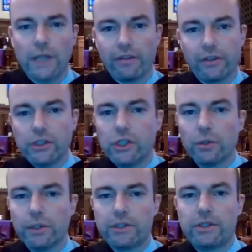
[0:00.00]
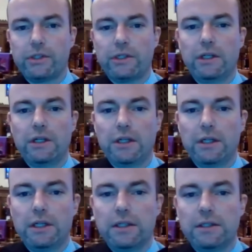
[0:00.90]
at the Jewish
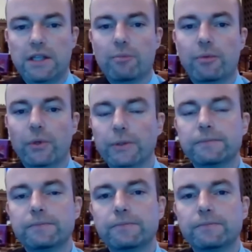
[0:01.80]
temple,